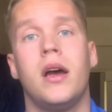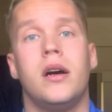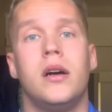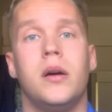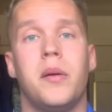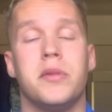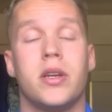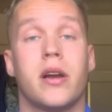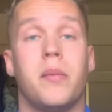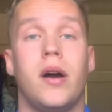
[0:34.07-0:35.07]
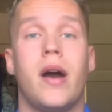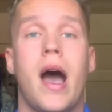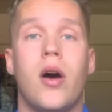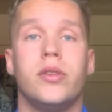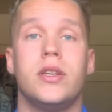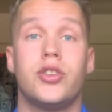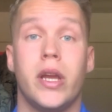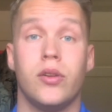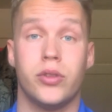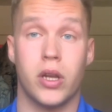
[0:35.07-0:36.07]
I'm gonna talk about how this
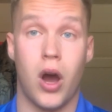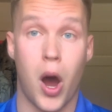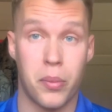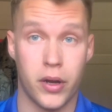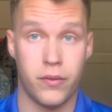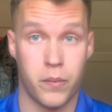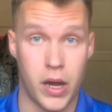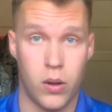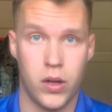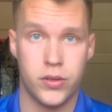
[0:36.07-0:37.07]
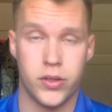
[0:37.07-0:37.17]
channel is gonna operate from now on.